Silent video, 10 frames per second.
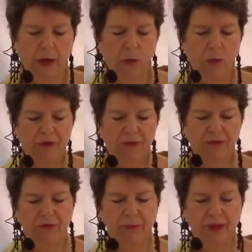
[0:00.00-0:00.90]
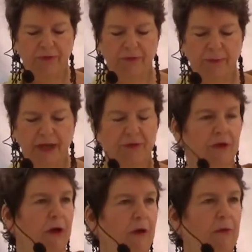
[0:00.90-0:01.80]
What does this mean for
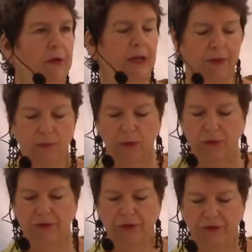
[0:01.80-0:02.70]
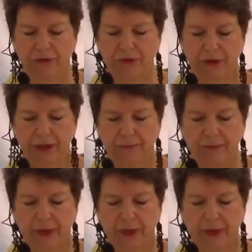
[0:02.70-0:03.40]
Mexico in the world industry?